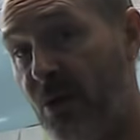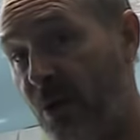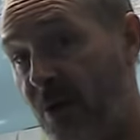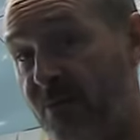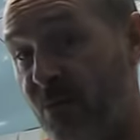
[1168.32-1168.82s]
look
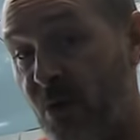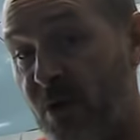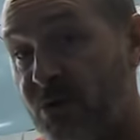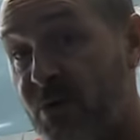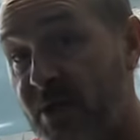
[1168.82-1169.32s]
good for
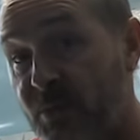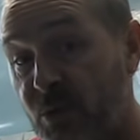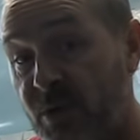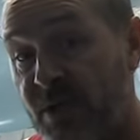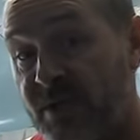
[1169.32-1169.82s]
Auckland
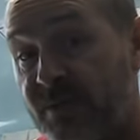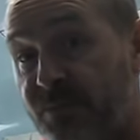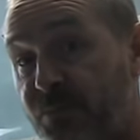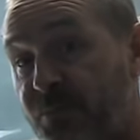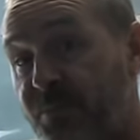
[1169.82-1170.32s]
Transport, does it?